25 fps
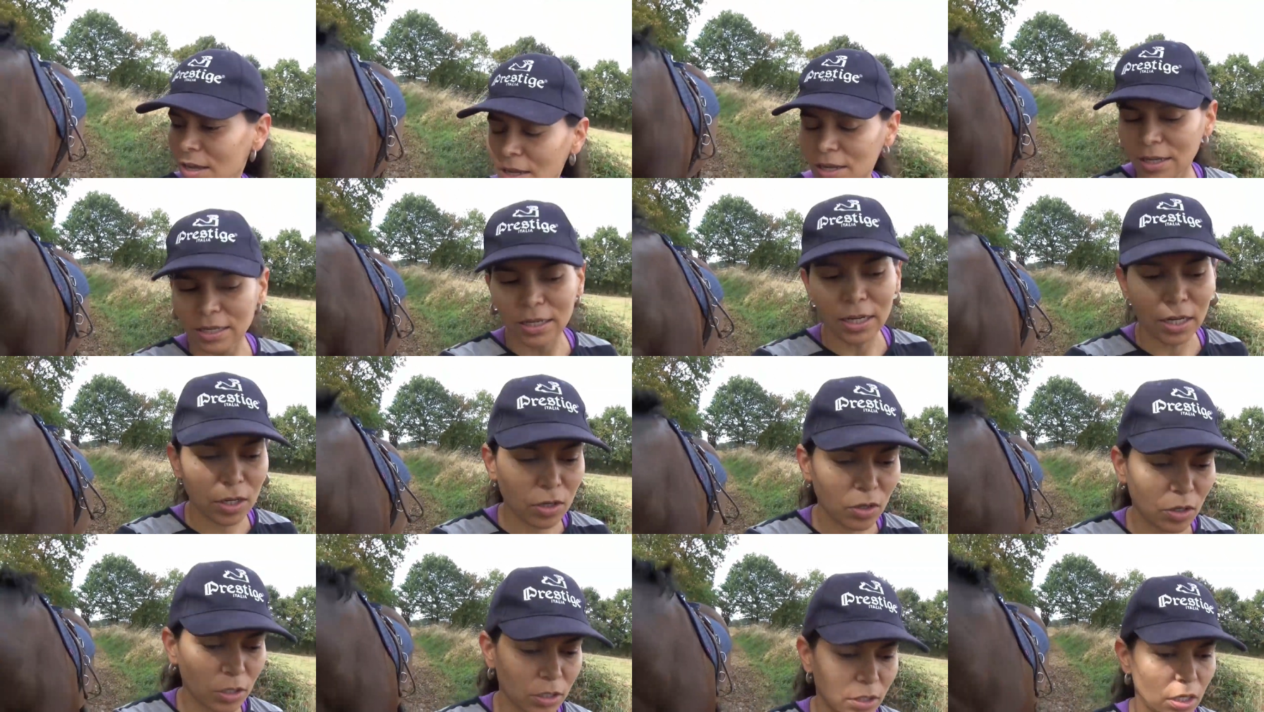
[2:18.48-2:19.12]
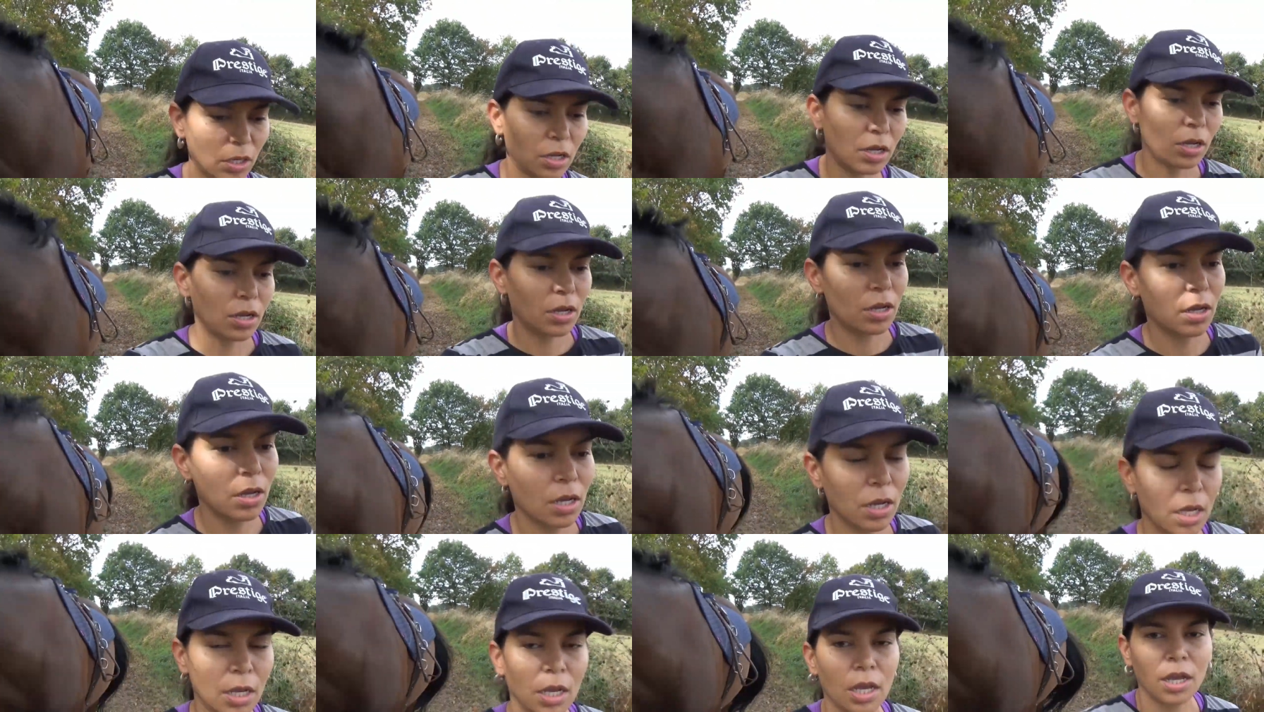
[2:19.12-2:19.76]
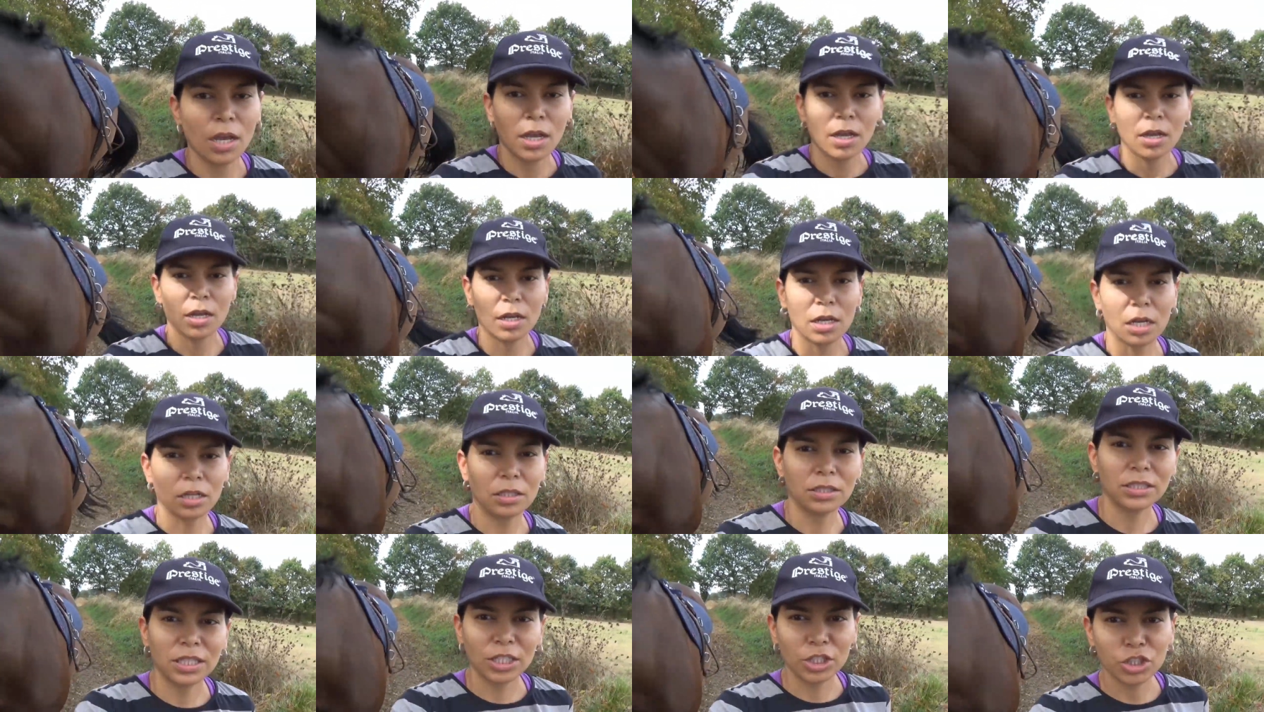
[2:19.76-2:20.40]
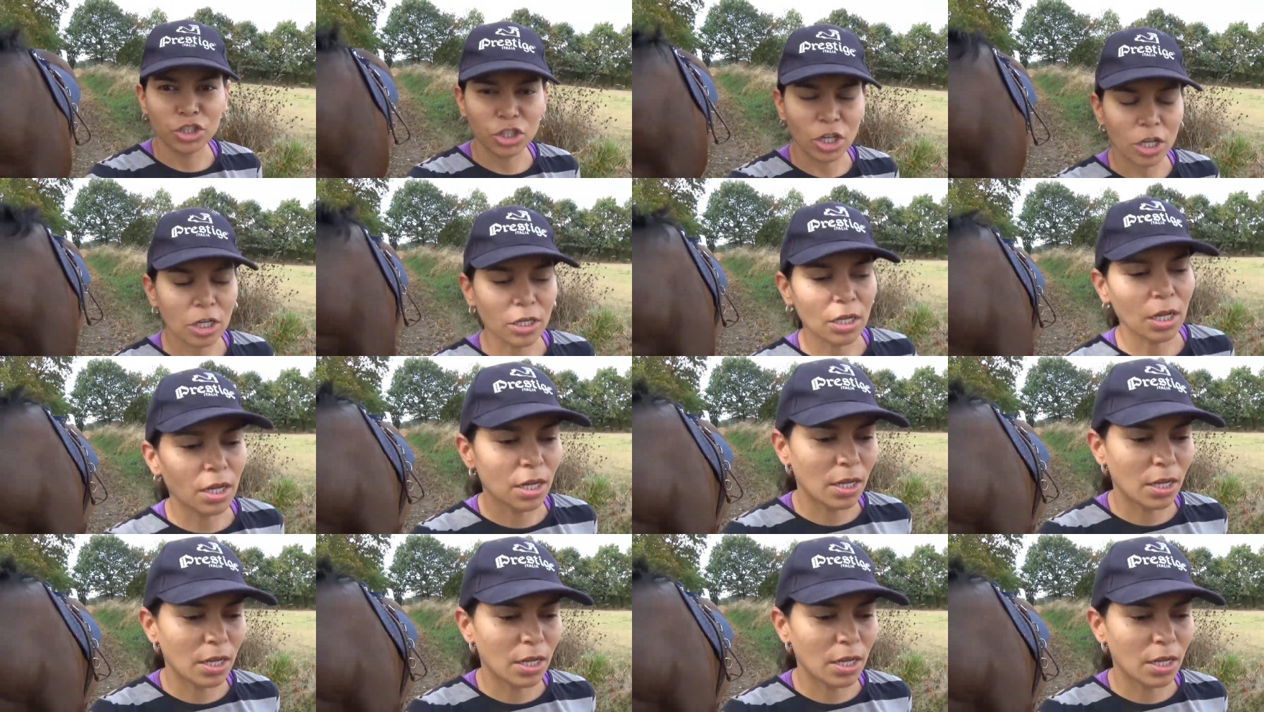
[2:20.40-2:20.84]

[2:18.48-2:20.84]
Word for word: in a good condition,